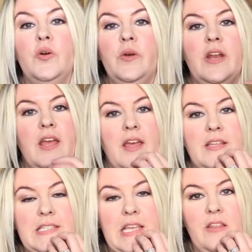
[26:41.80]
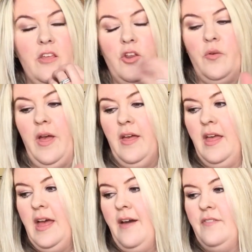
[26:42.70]
any,
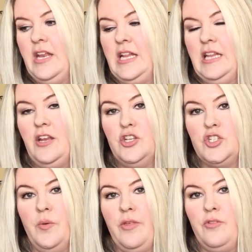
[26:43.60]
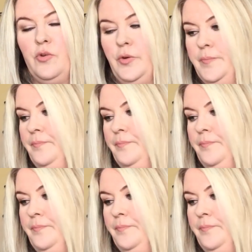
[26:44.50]
have any linen showing through.